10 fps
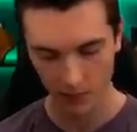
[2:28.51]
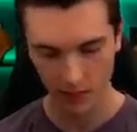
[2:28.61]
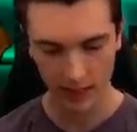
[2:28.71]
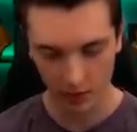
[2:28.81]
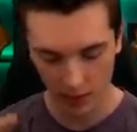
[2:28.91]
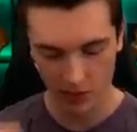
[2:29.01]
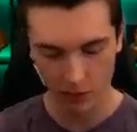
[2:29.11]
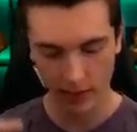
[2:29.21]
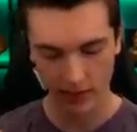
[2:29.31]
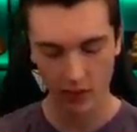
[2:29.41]
Get our elixir
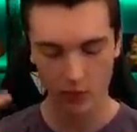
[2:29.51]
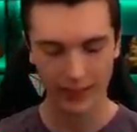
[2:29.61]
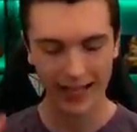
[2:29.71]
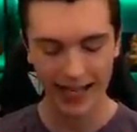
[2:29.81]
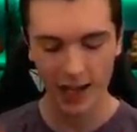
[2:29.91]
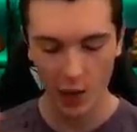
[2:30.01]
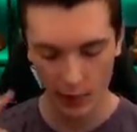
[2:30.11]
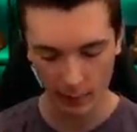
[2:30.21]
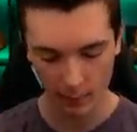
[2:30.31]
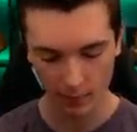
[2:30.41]
back going. Get it
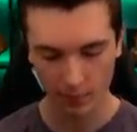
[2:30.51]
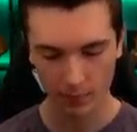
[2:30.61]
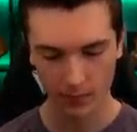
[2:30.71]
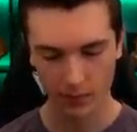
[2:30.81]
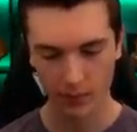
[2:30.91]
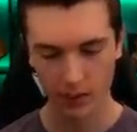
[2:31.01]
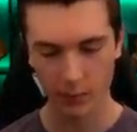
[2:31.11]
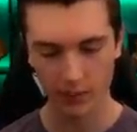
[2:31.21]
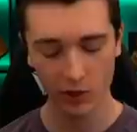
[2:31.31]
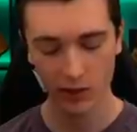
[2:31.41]
going. You
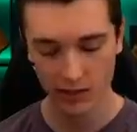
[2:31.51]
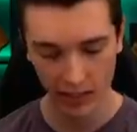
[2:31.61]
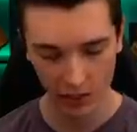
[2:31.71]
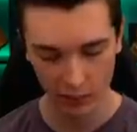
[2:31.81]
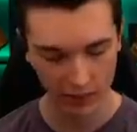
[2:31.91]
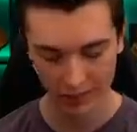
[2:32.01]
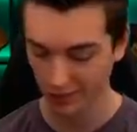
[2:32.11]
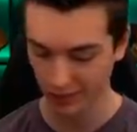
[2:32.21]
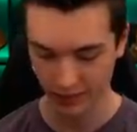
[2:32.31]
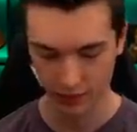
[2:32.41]
might try to cycle, but
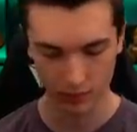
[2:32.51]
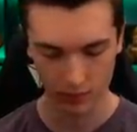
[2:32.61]
okay, dude.